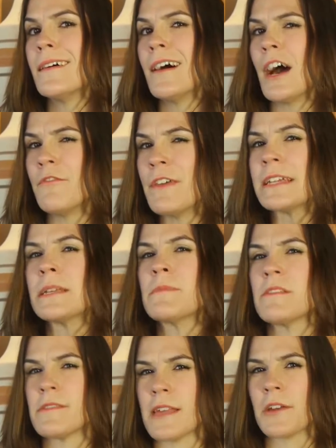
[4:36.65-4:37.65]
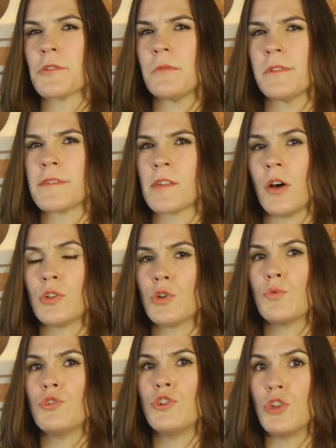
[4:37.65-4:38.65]
of victims of sexual assault
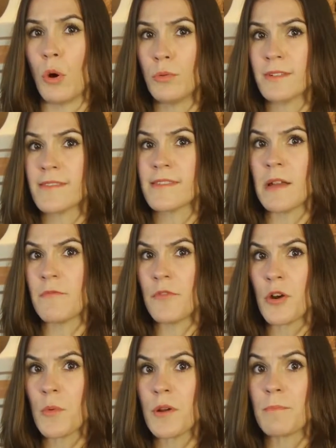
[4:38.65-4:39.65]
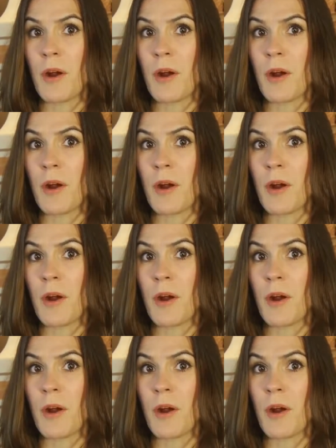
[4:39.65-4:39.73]
who don't step forward,